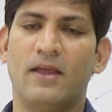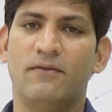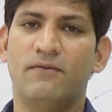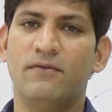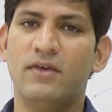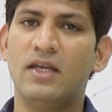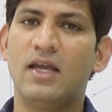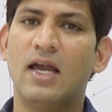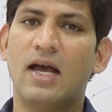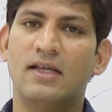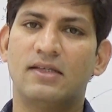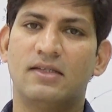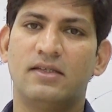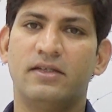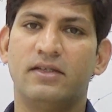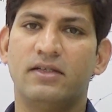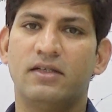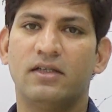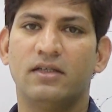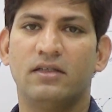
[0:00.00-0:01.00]
weak
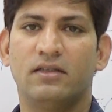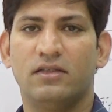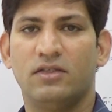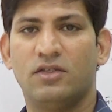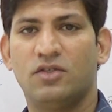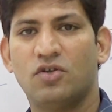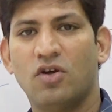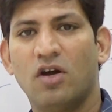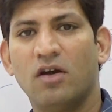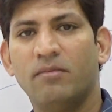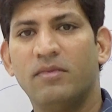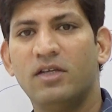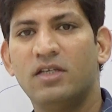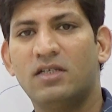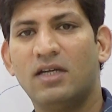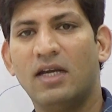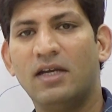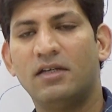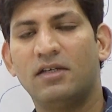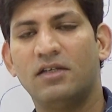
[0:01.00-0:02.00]
acid, strong
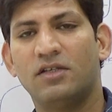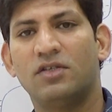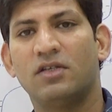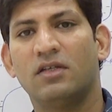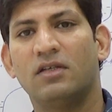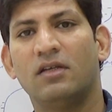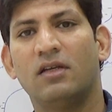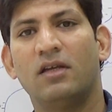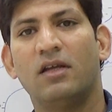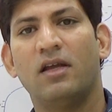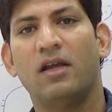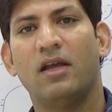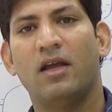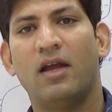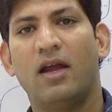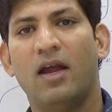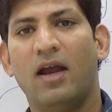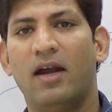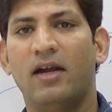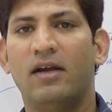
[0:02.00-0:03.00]
base titration,
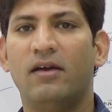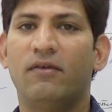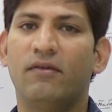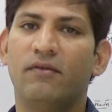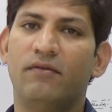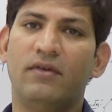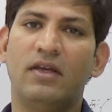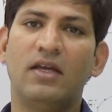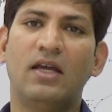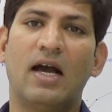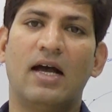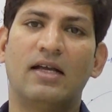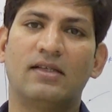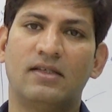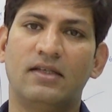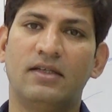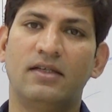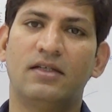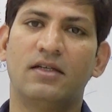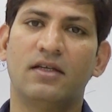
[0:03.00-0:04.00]
and weak
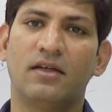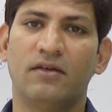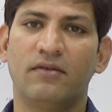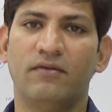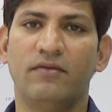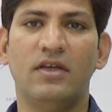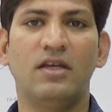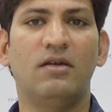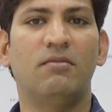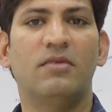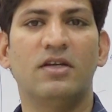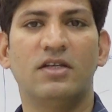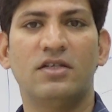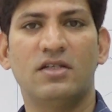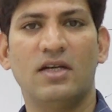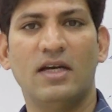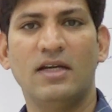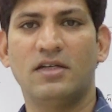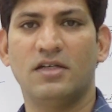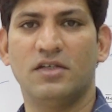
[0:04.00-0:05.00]
acid, weak base
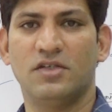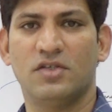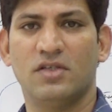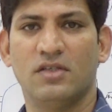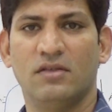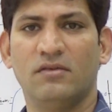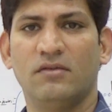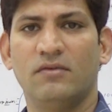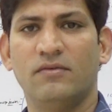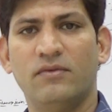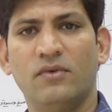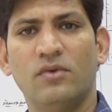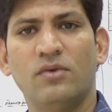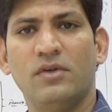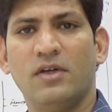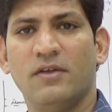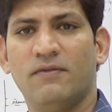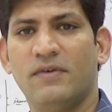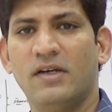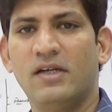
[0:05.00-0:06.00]
titration.
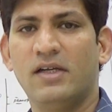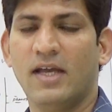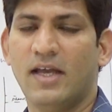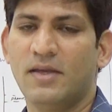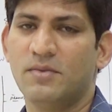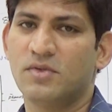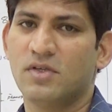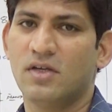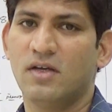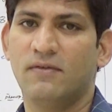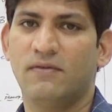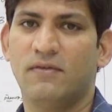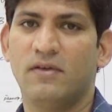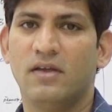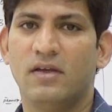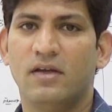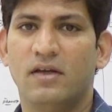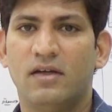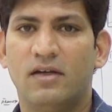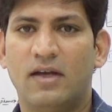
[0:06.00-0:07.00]
4 different types of
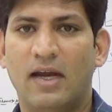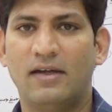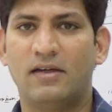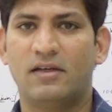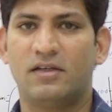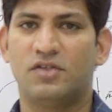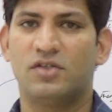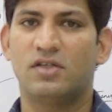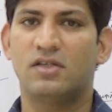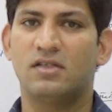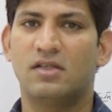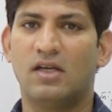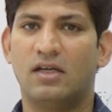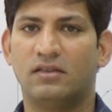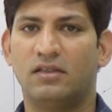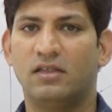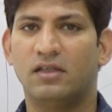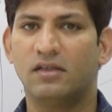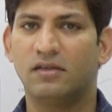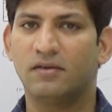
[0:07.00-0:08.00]
titrations
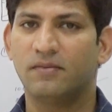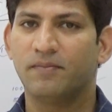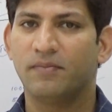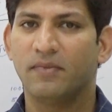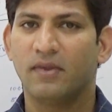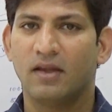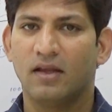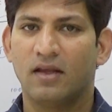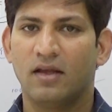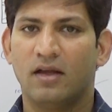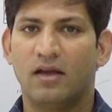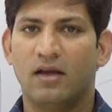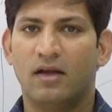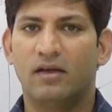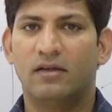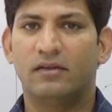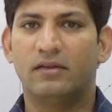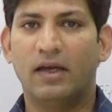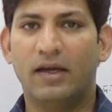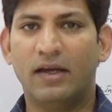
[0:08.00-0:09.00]
are there.
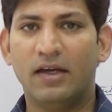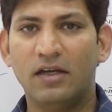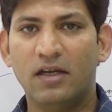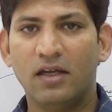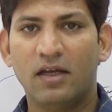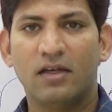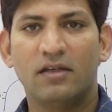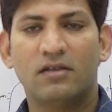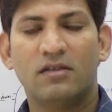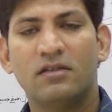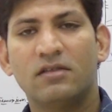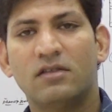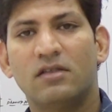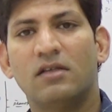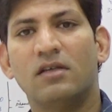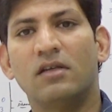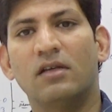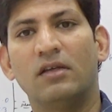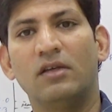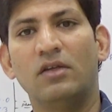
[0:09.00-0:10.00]
The
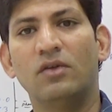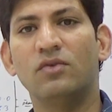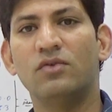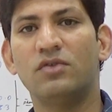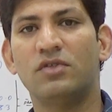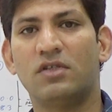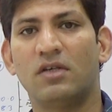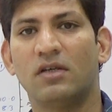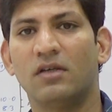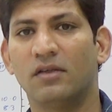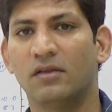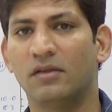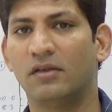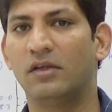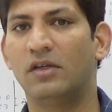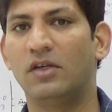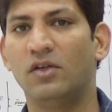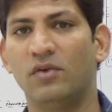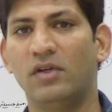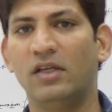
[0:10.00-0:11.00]
indicators used
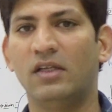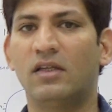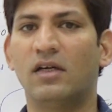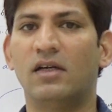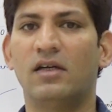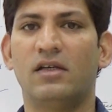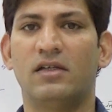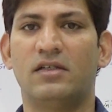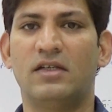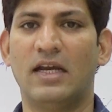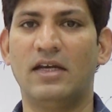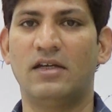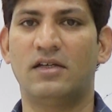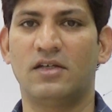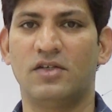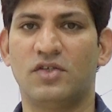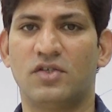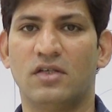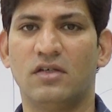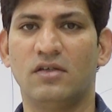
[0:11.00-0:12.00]
during the
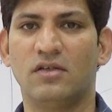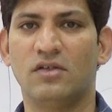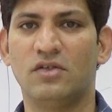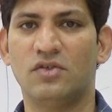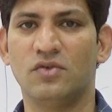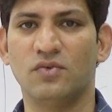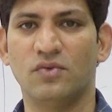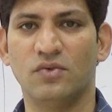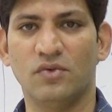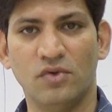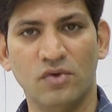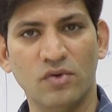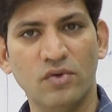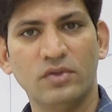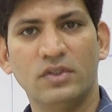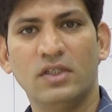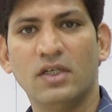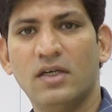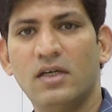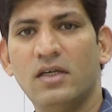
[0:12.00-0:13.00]
titration to
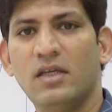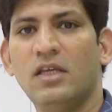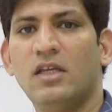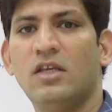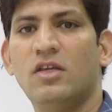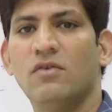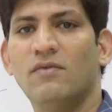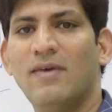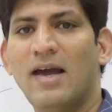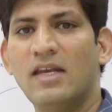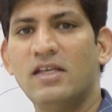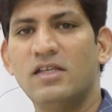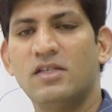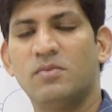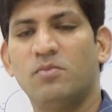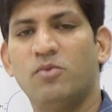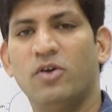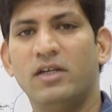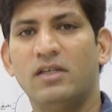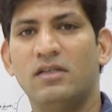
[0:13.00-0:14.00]
know the
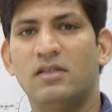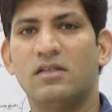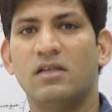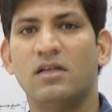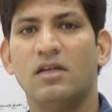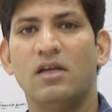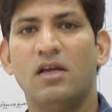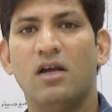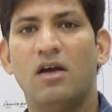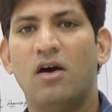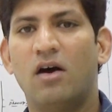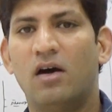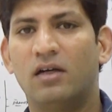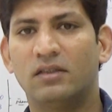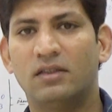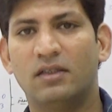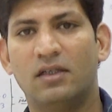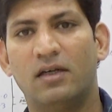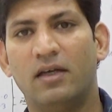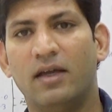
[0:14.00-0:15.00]
equivalence point
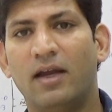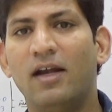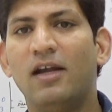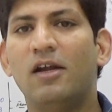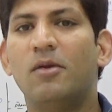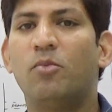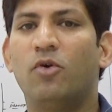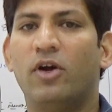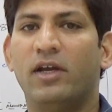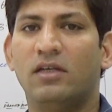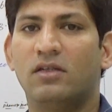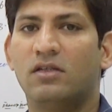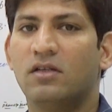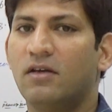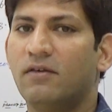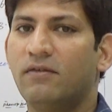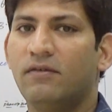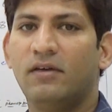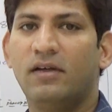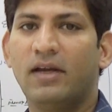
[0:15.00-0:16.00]
or the end point
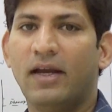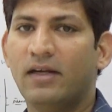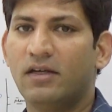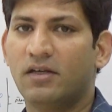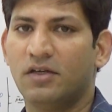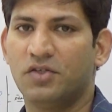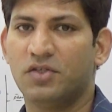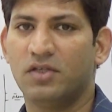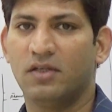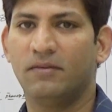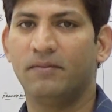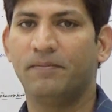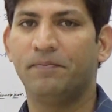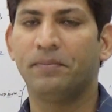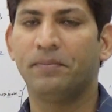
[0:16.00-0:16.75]
of titration.